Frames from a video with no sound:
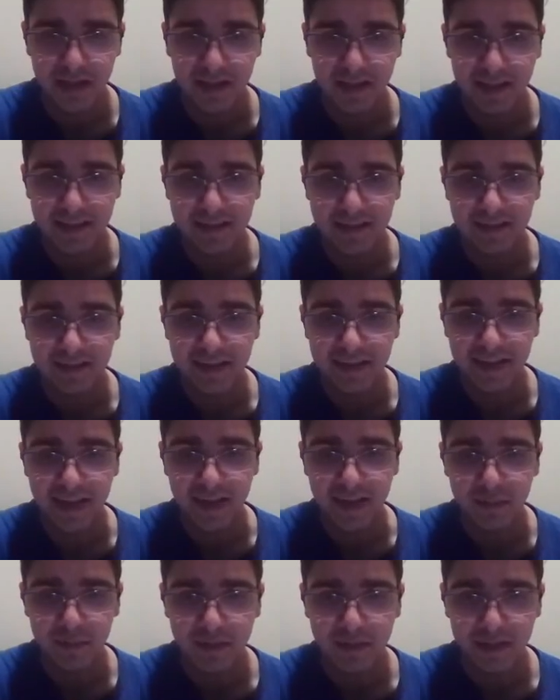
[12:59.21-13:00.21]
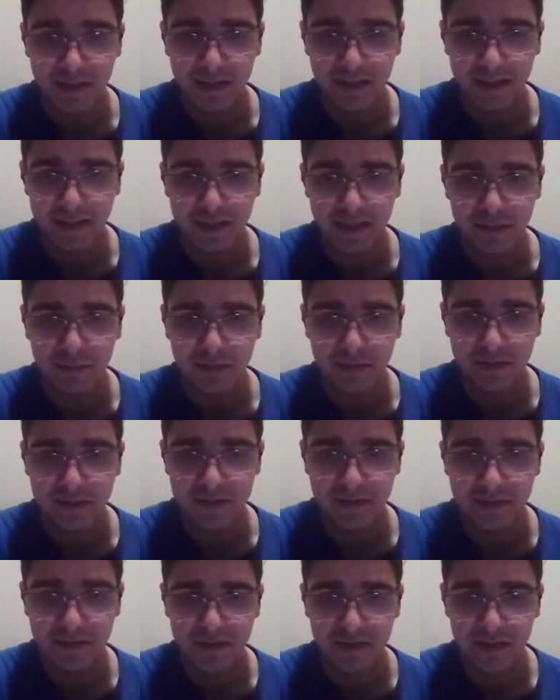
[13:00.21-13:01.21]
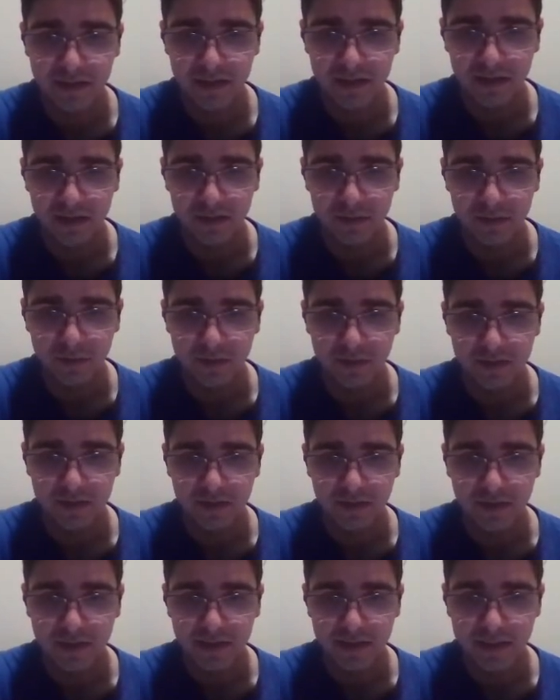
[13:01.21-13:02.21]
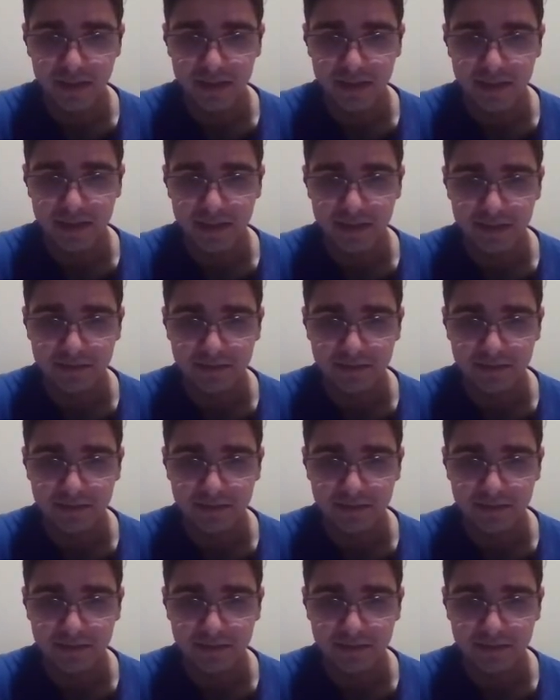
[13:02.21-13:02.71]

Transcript: I guess I can blockade, but what's going on here?